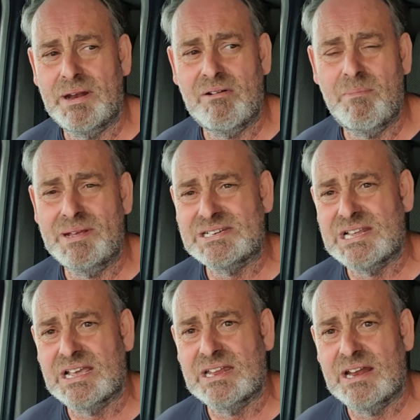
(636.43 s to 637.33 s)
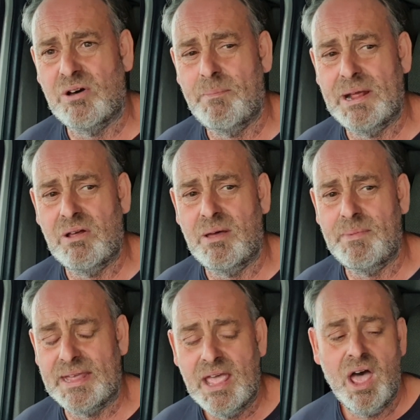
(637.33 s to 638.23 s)
but they're a bit slick and they're not a bit like
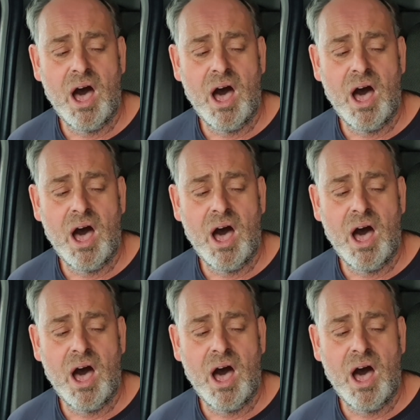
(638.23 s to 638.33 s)
me.